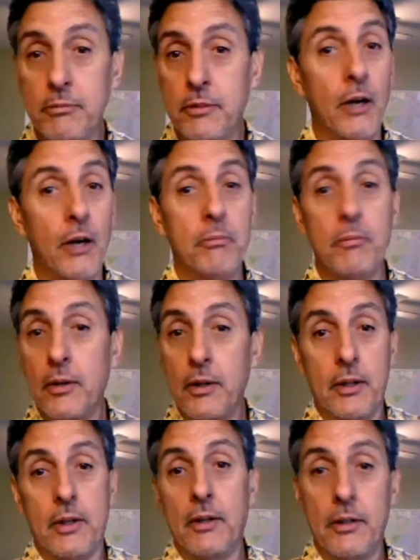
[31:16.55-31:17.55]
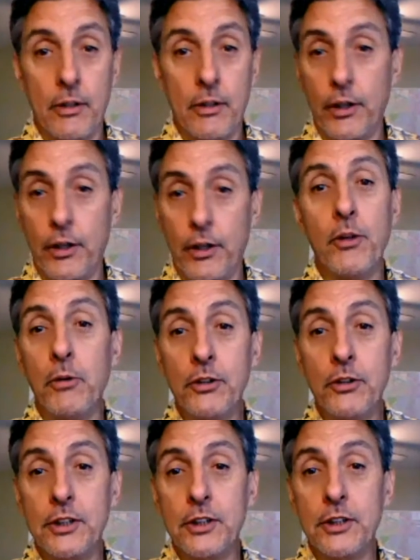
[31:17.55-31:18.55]
You'll hear the
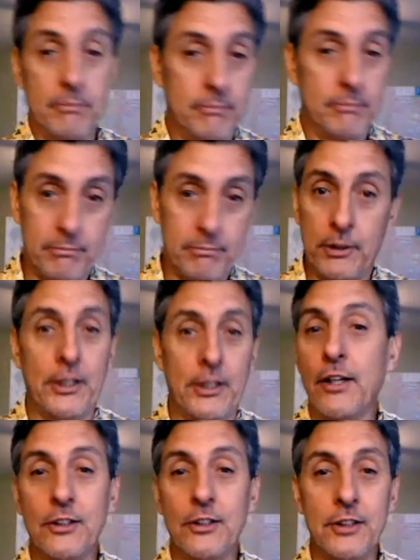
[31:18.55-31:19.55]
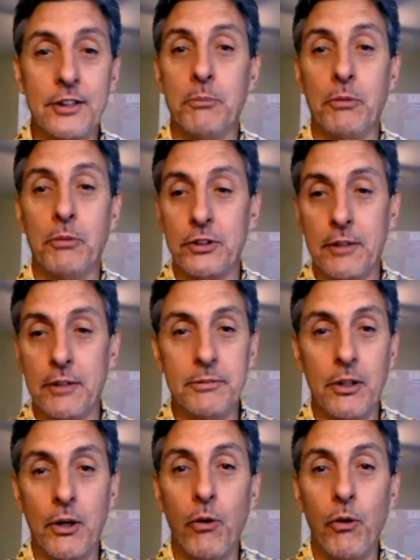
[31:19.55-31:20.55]
bullshit, but you ain't going to see the bullshit.
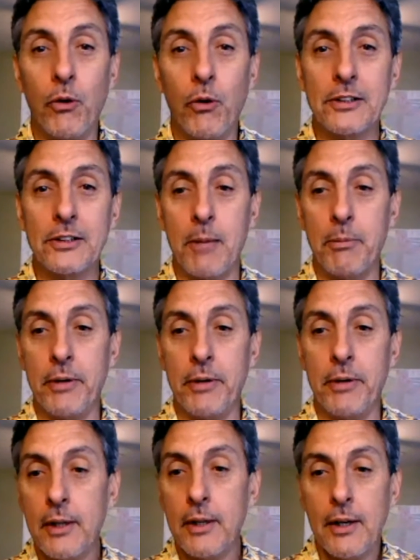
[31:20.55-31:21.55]
So don't worry about stepping in it.